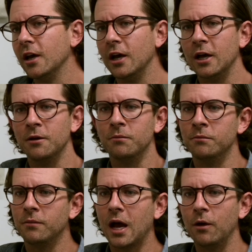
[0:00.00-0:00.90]

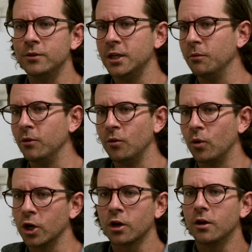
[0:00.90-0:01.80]
I was able to
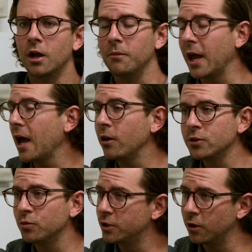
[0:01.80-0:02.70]
work on my
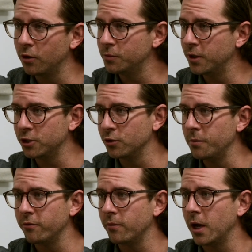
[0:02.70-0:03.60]
house, which had always been a
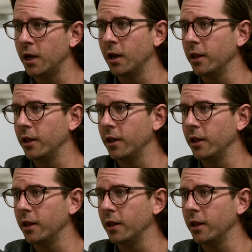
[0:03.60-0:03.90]
dream of mine.